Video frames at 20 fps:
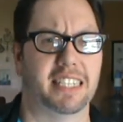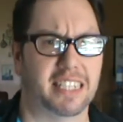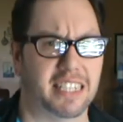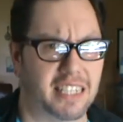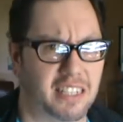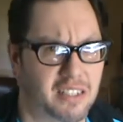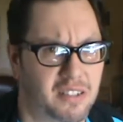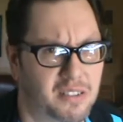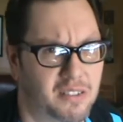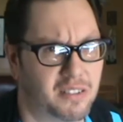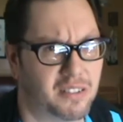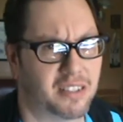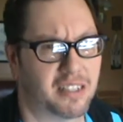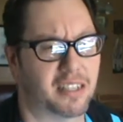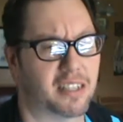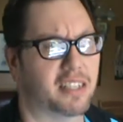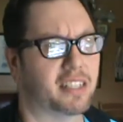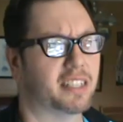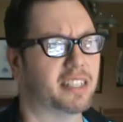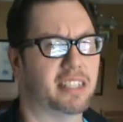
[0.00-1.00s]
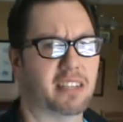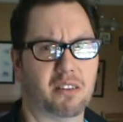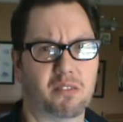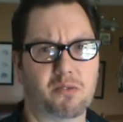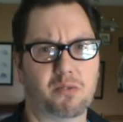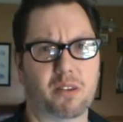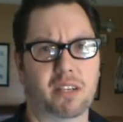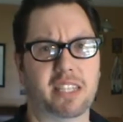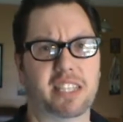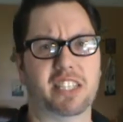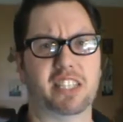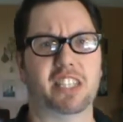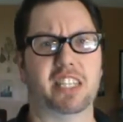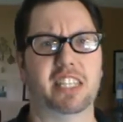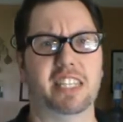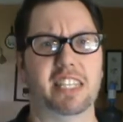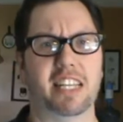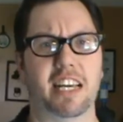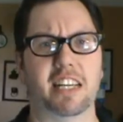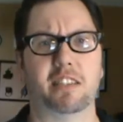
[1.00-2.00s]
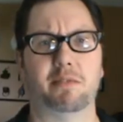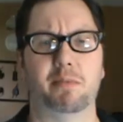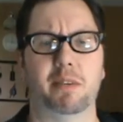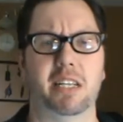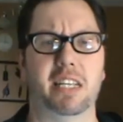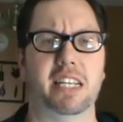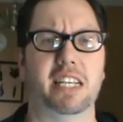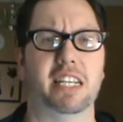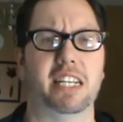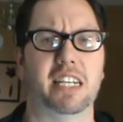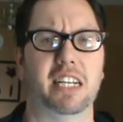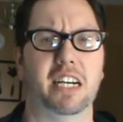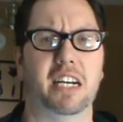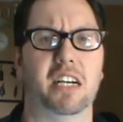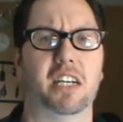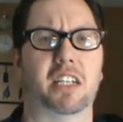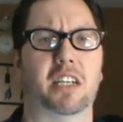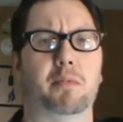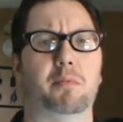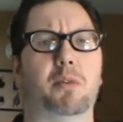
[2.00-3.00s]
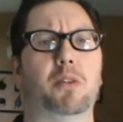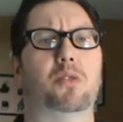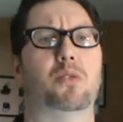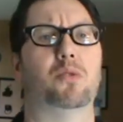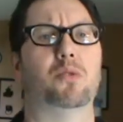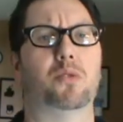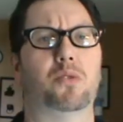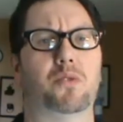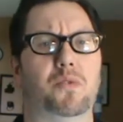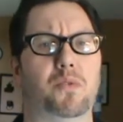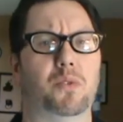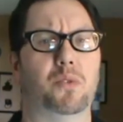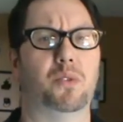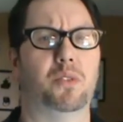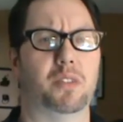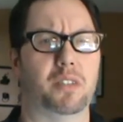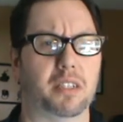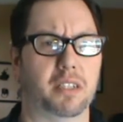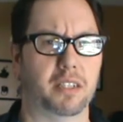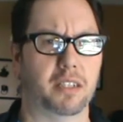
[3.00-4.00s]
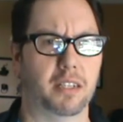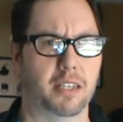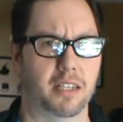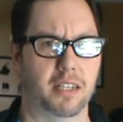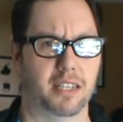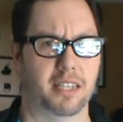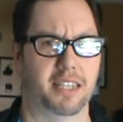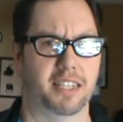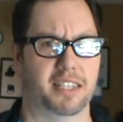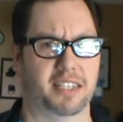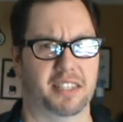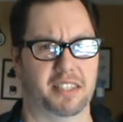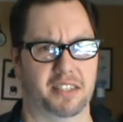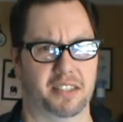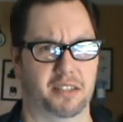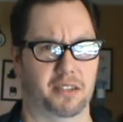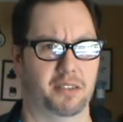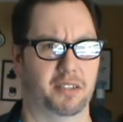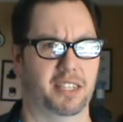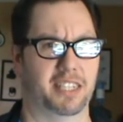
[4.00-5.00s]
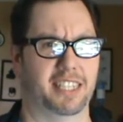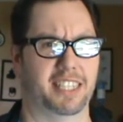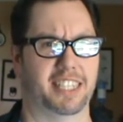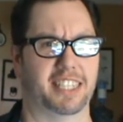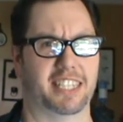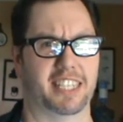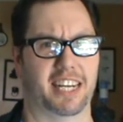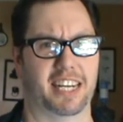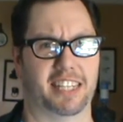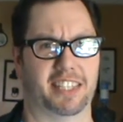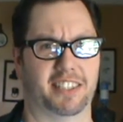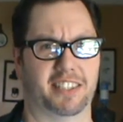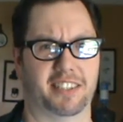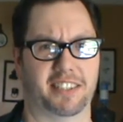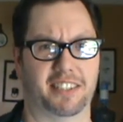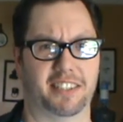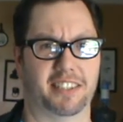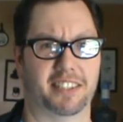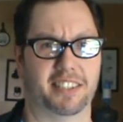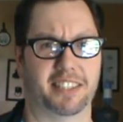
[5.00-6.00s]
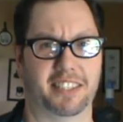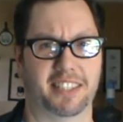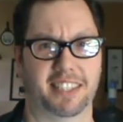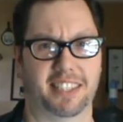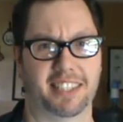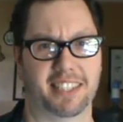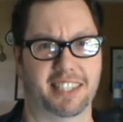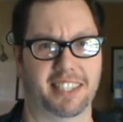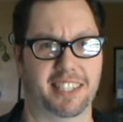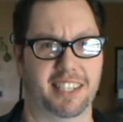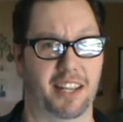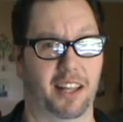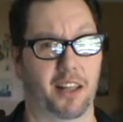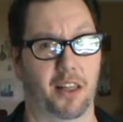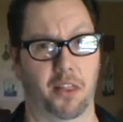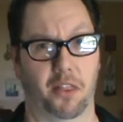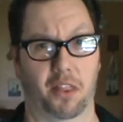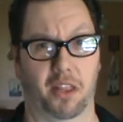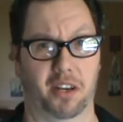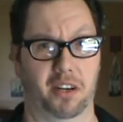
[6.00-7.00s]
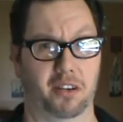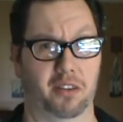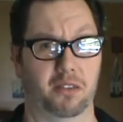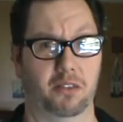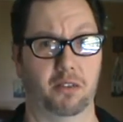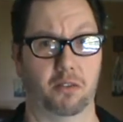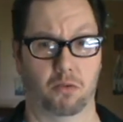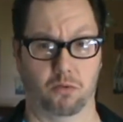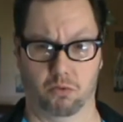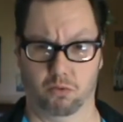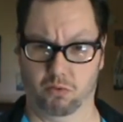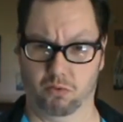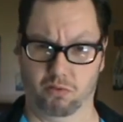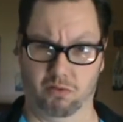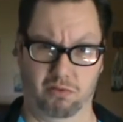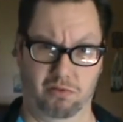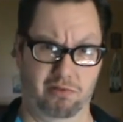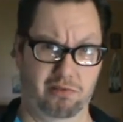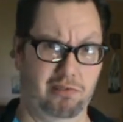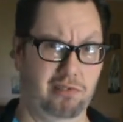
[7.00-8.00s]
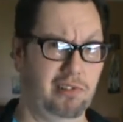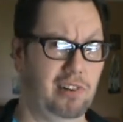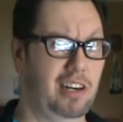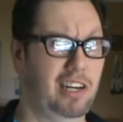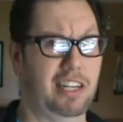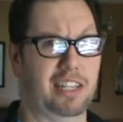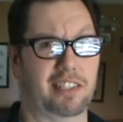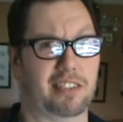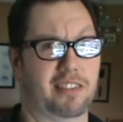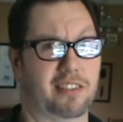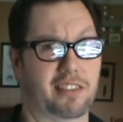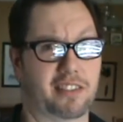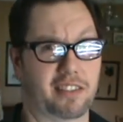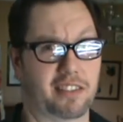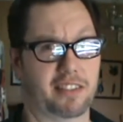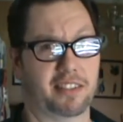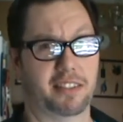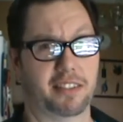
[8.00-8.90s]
You know, you don't really see that many commercials for Tony the Tiger. They're great.